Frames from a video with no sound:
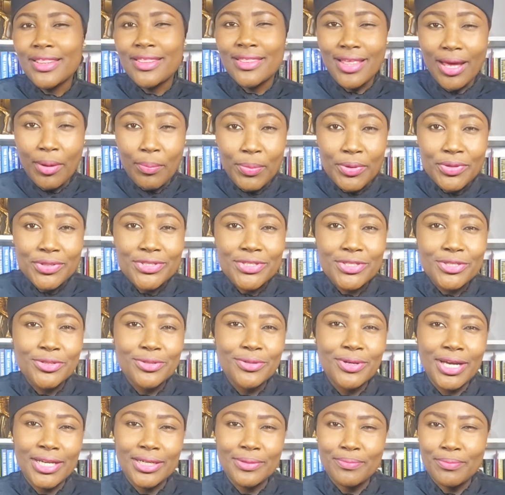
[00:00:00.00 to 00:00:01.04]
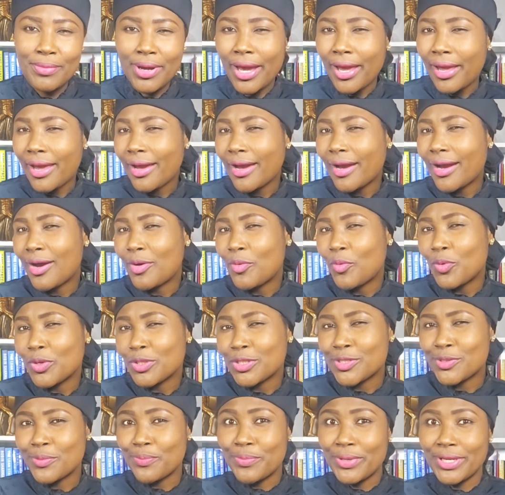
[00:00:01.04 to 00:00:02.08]
that person you admire and
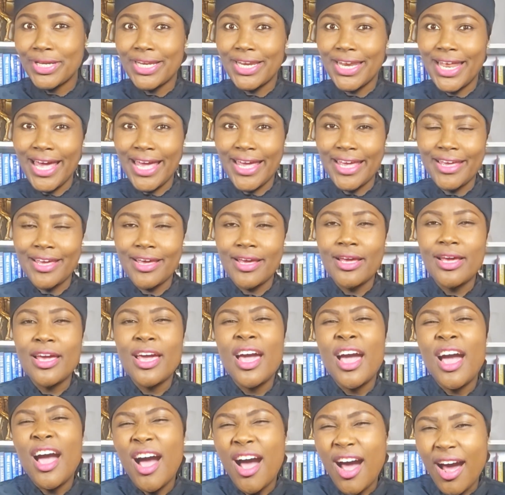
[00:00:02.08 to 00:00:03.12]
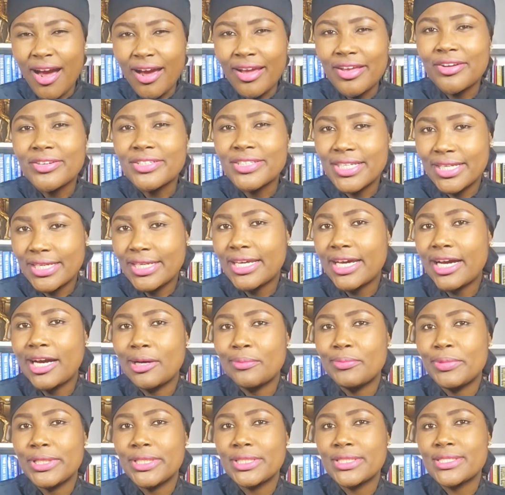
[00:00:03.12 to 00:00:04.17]
want to be like, are your daily
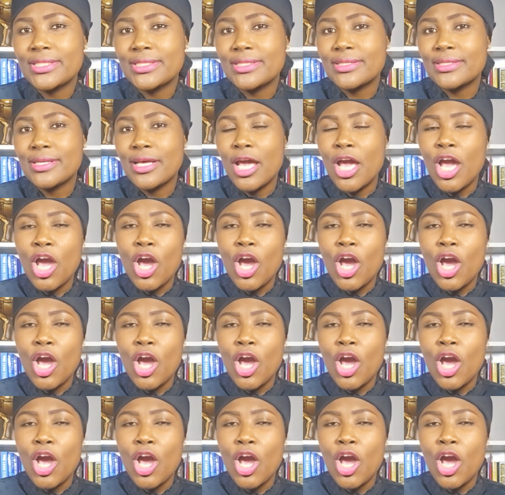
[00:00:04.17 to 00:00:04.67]
habits.